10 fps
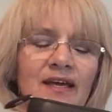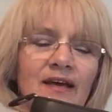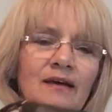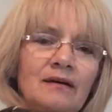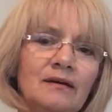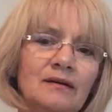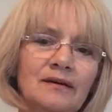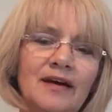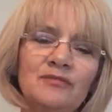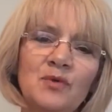Oh,
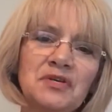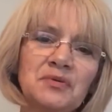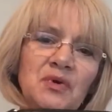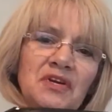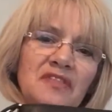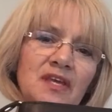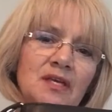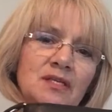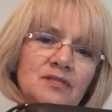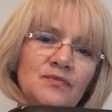I've wanted one of
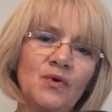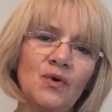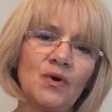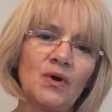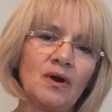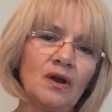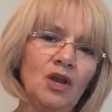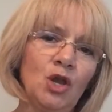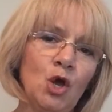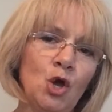these for a
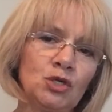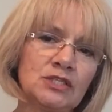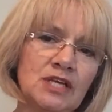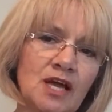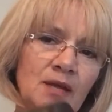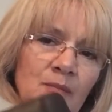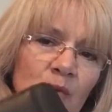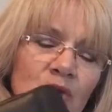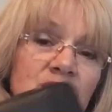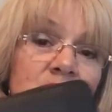long time. I
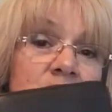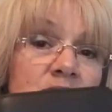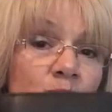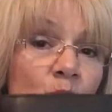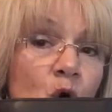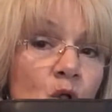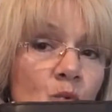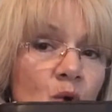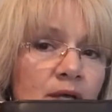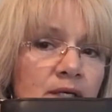wanted a small
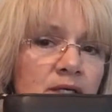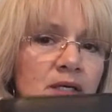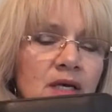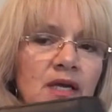one.